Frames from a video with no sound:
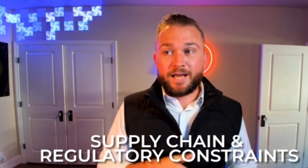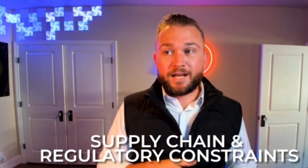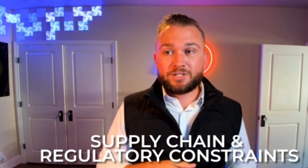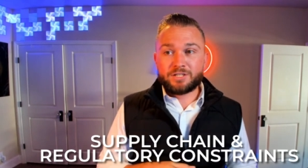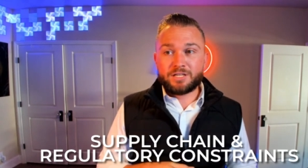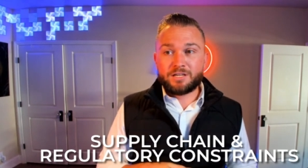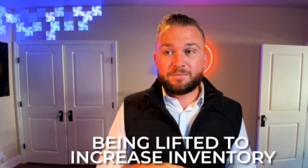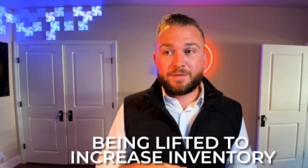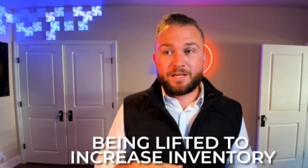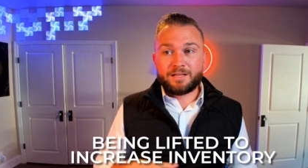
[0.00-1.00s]
actually
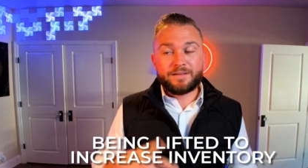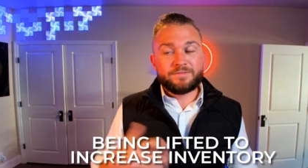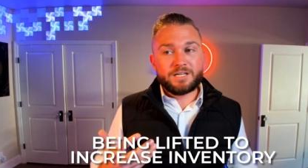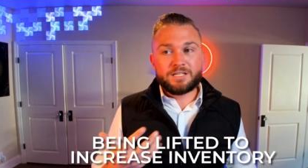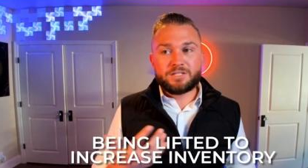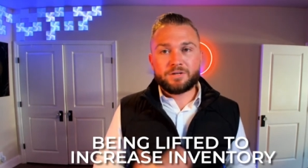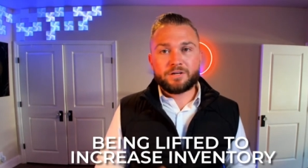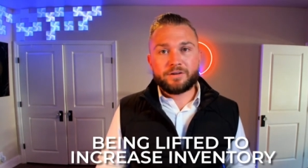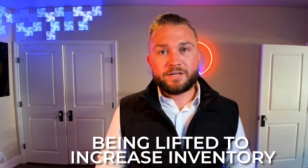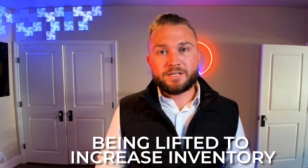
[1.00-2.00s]
being lifted to
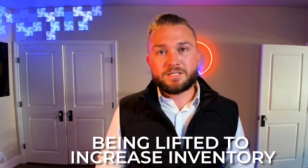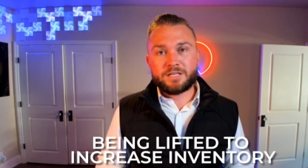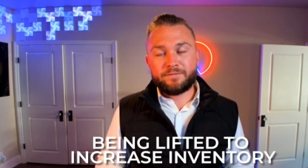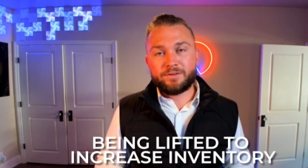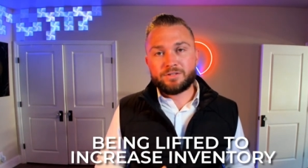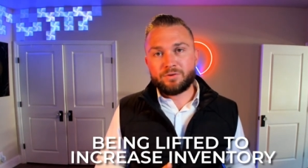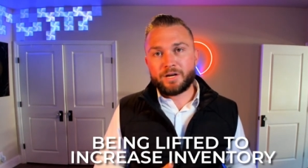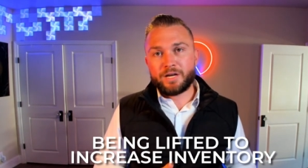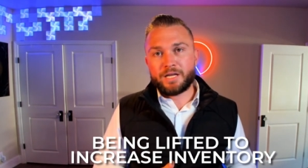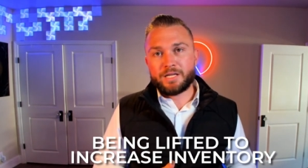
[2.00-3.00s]
increase
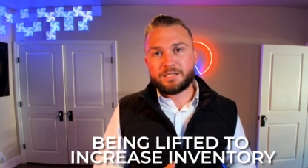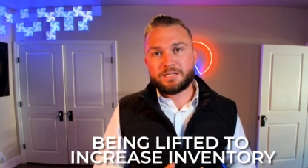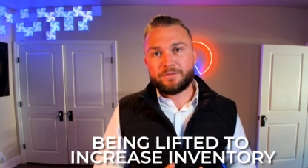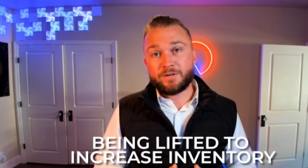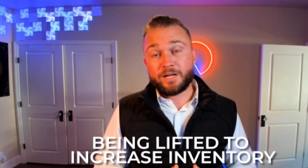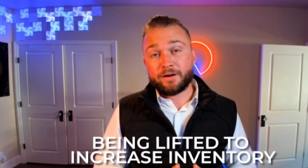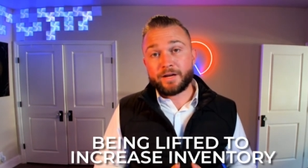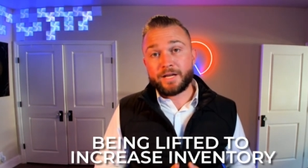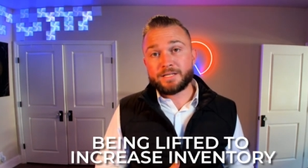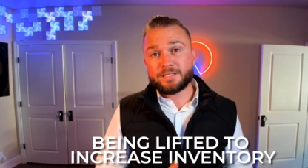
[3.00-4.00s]
inventory in different
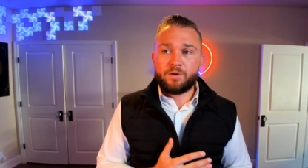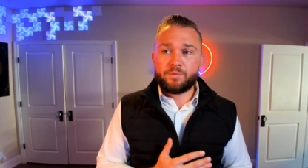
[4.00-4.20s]
areas.